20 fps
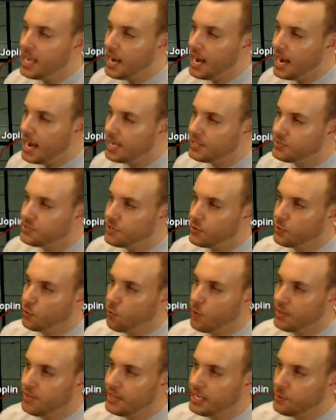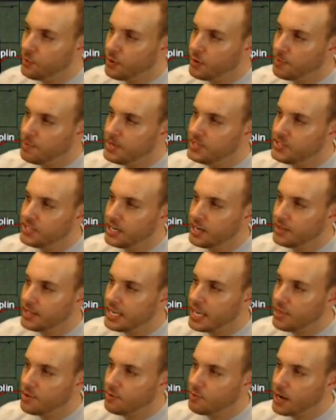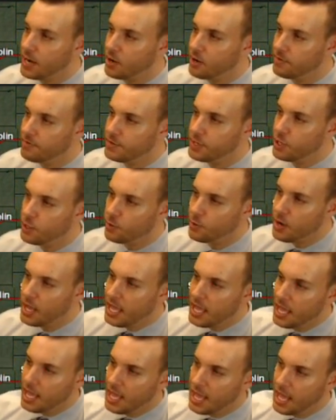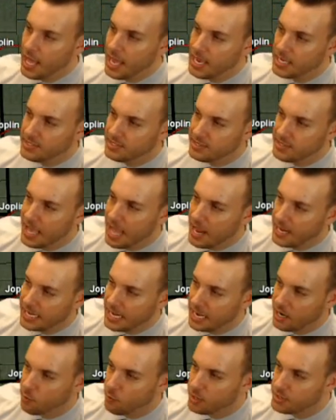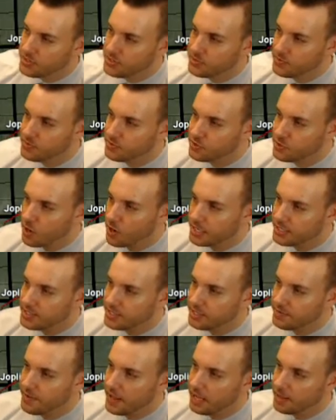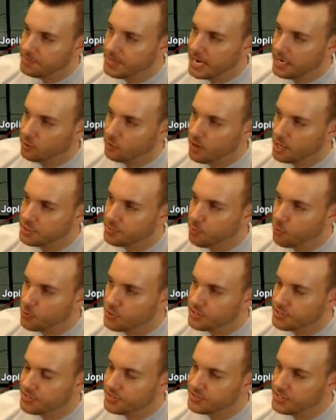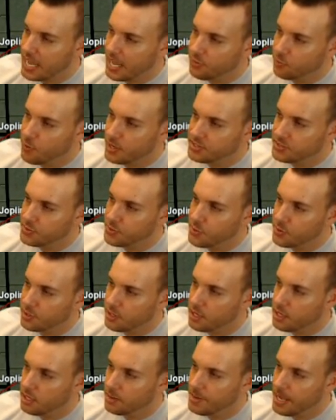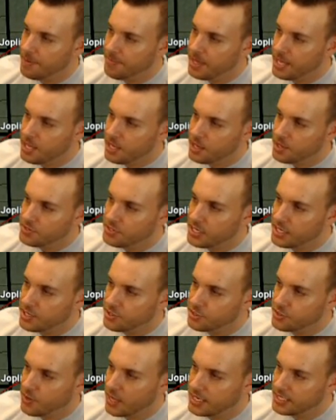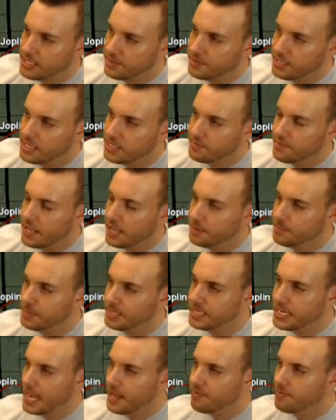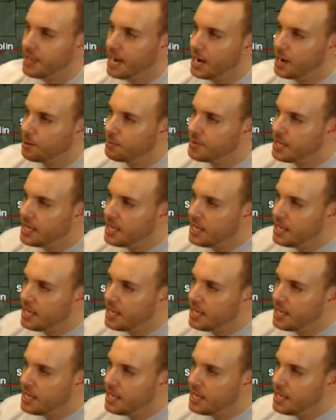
And so the one thing we were missing on the other radar view is that kind of what's starting to develop down across portions of southwestern Oklahoma. You see additional activity developing down there.